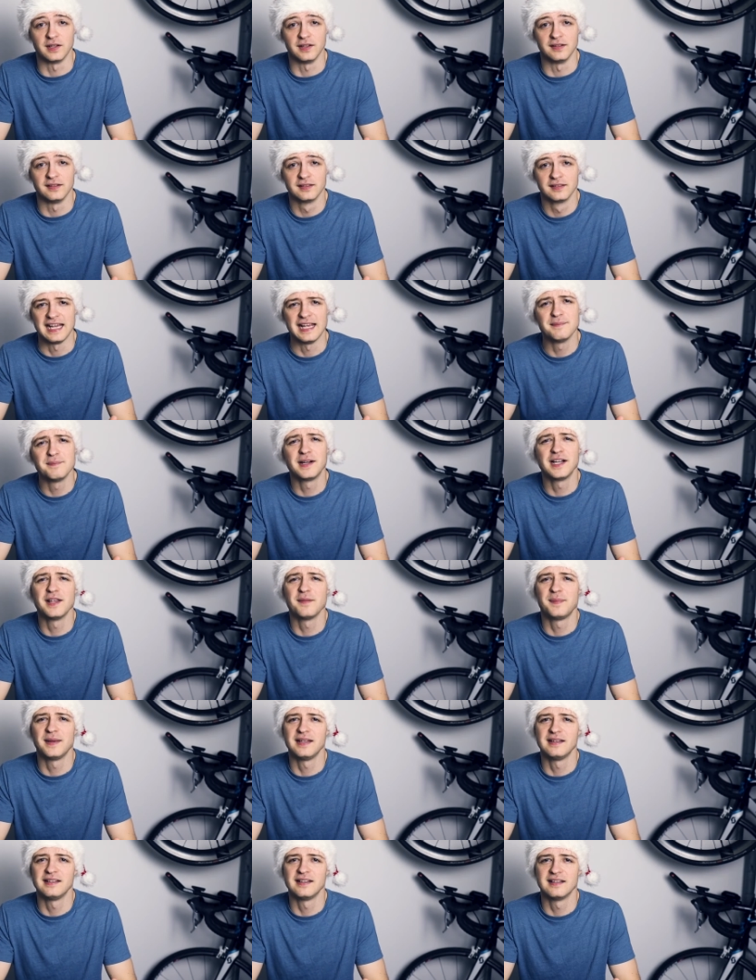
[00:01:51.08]
one. In my
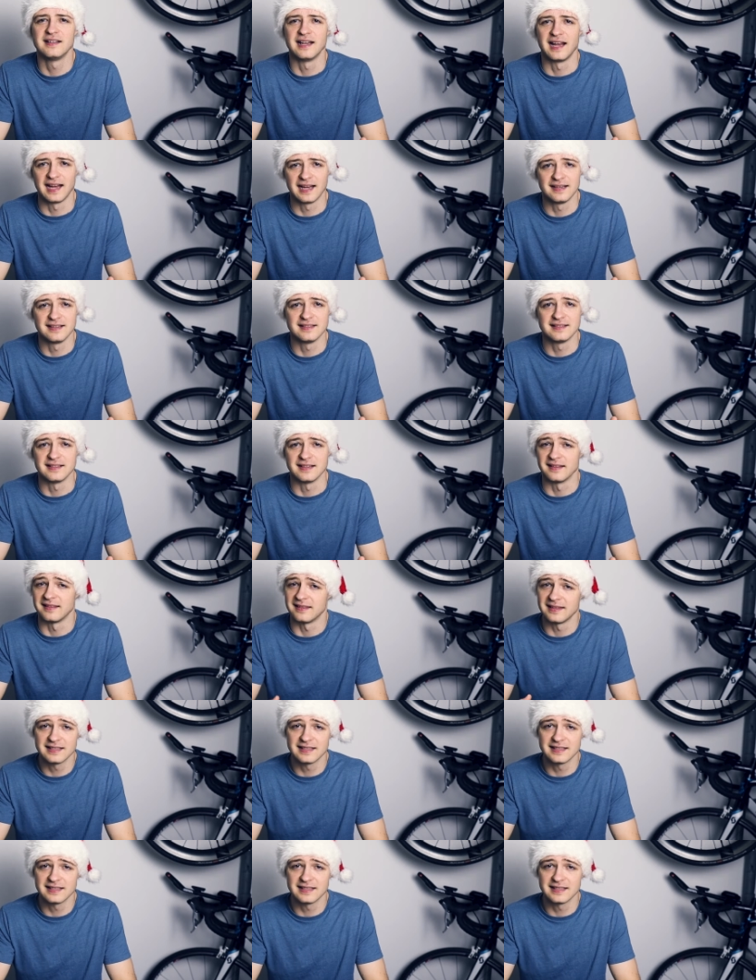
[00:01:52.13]
opinion, and